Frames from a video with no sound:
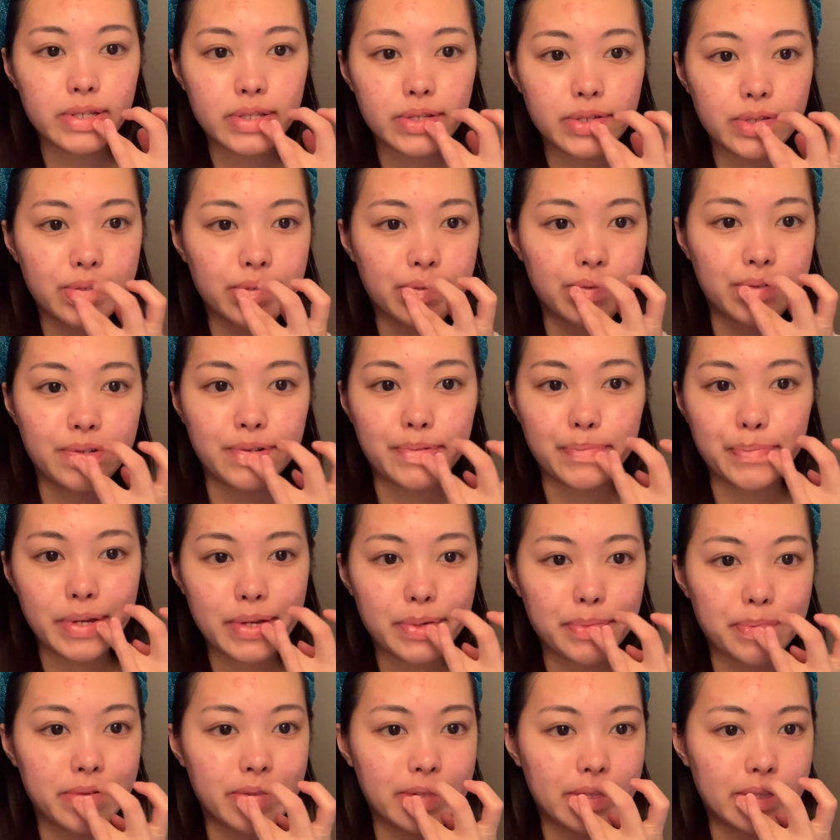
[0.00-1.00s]
to
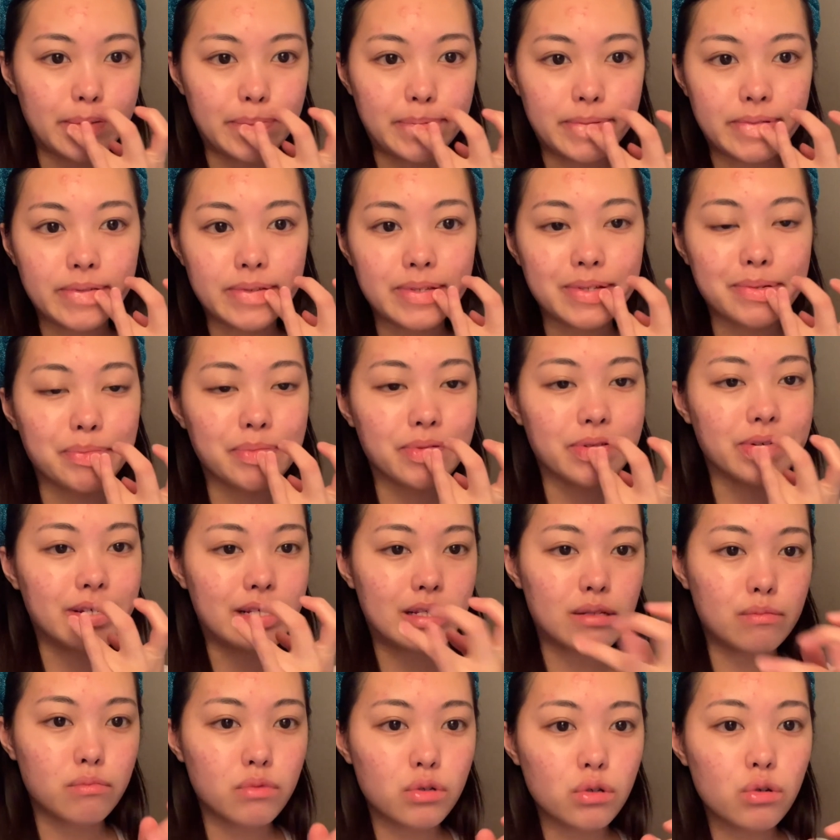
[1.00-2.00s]
make my lips super
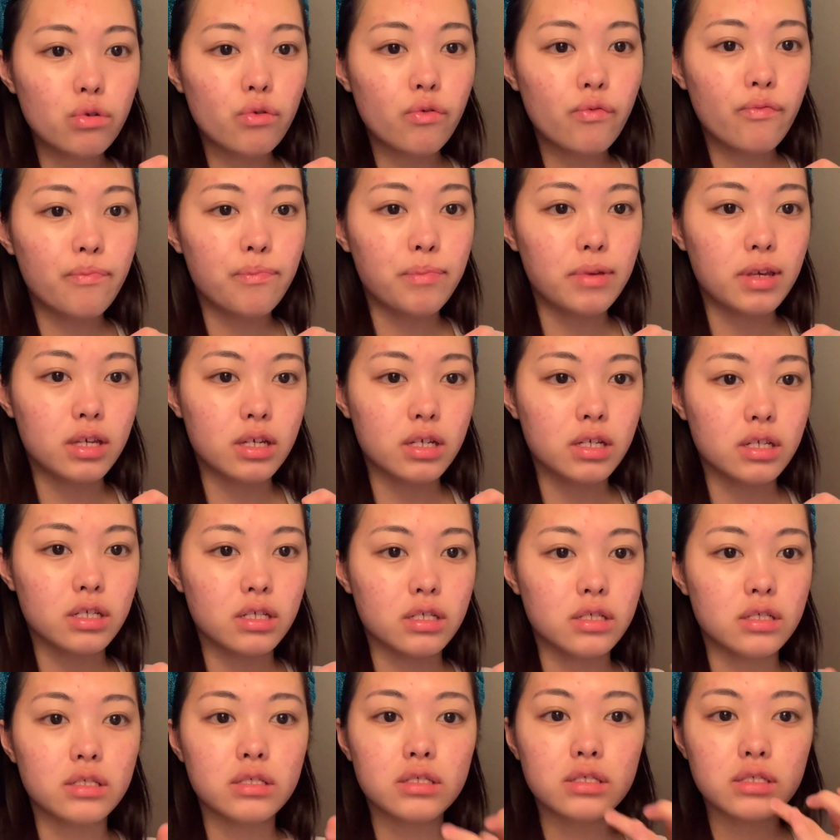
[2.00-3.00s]
smooth
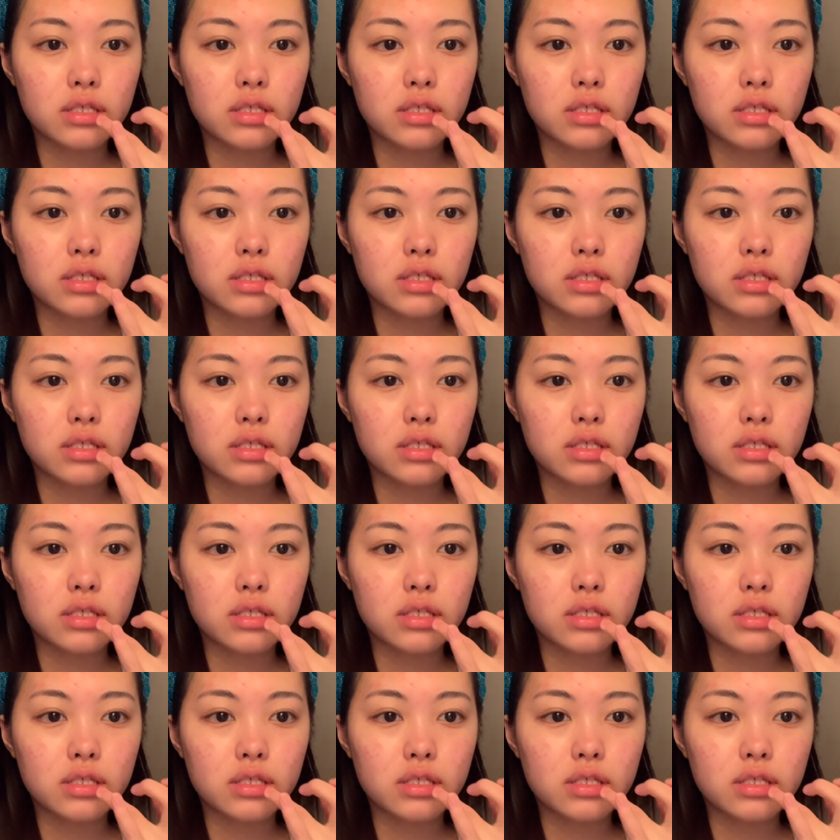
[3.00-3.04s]
because